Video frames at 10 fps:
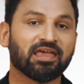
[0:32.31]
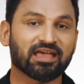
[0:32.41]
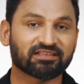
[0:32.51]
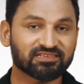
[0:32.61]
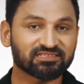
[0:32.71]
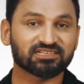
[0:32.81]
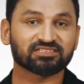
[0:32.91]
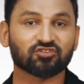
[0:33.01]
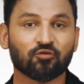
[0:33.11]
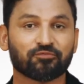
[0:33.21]
existing
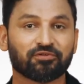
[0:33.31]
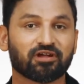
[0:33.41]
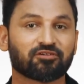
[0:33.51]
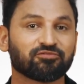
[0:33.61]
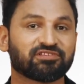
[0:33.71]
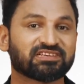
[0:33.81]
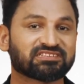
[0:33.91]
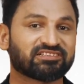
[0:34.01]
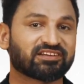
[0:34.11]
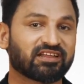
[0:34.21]
software to
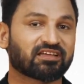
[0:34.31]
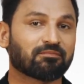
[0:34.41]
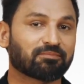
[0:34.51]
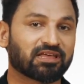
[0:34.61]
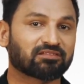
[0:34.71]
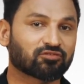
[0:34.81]
GST ready compliance